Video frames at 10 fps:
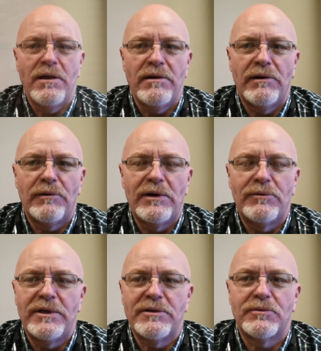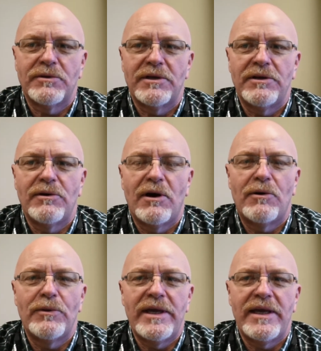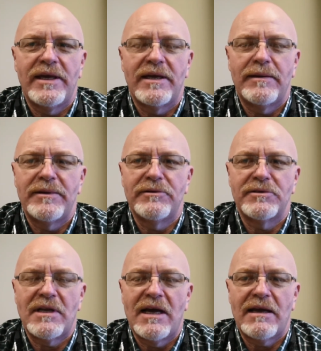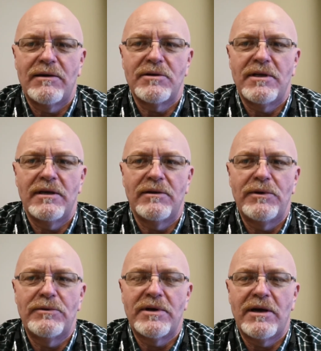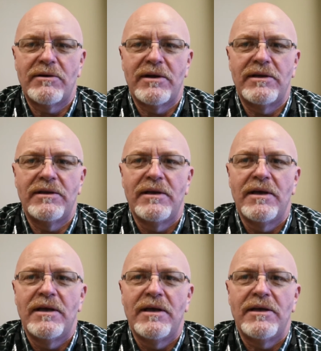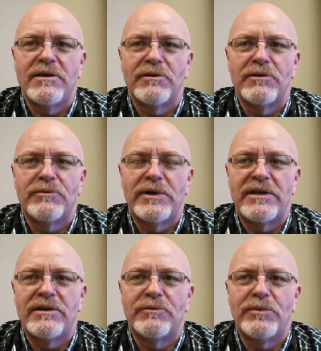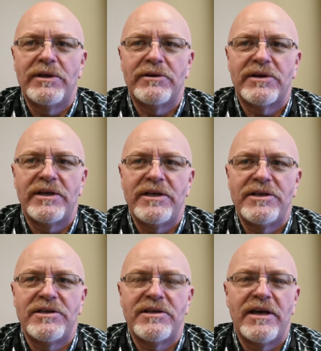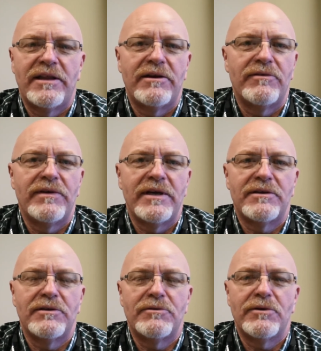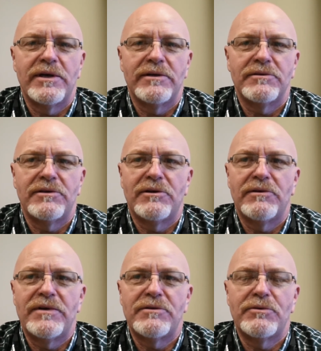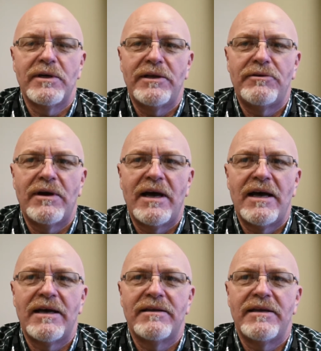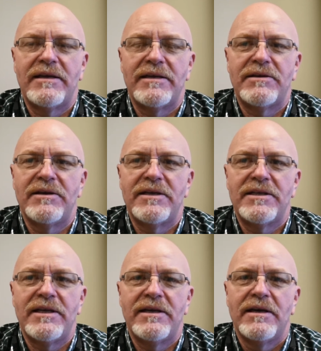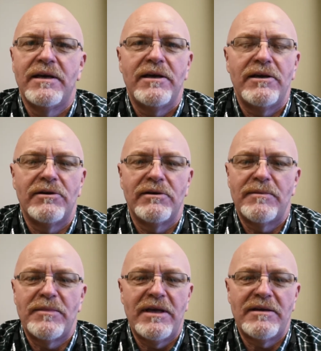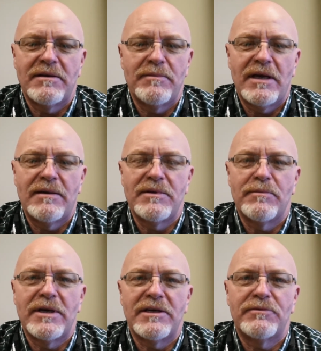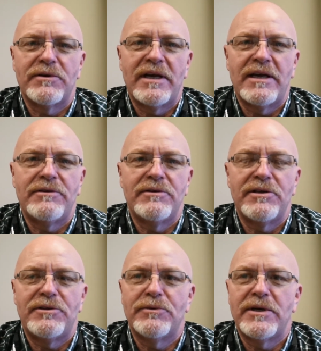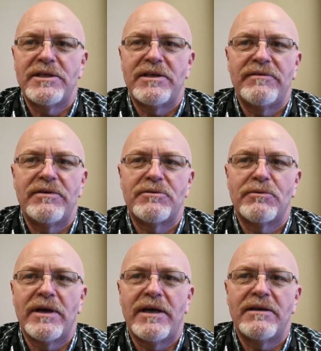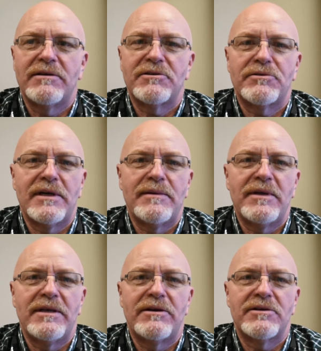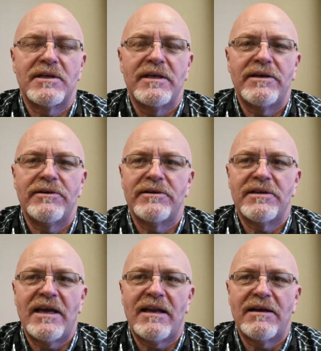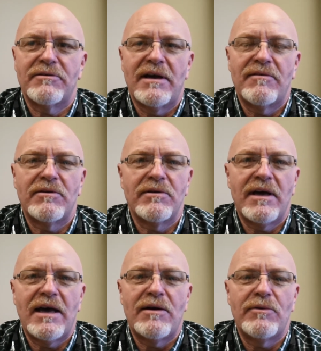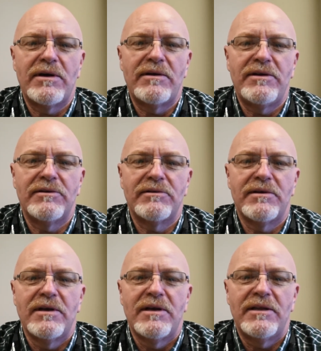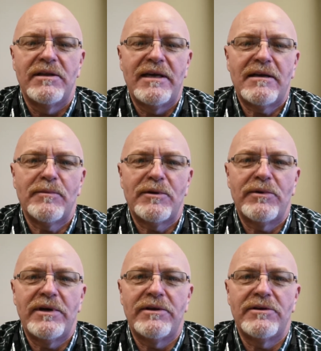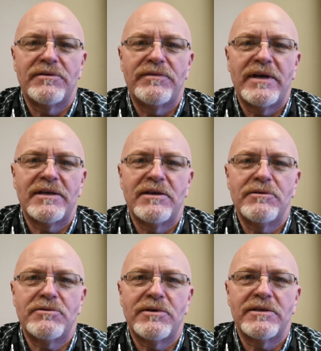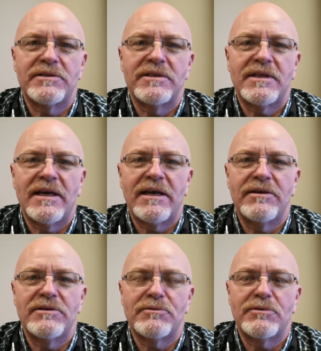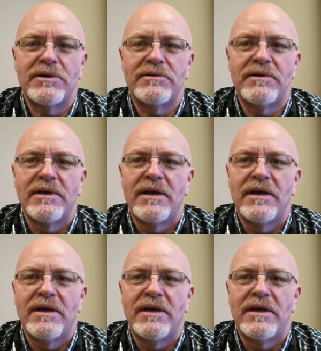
Well, we just want to do all we can. It's like we were talking. When the weather conditions down there affects the trails. If it's really dry and it's dusty, it sometimes it makes for a dangerous situation. If it's rained extremely, they're slicker. It's kind of like driving on a highway. The inclement weather affects those trails just like it does the road.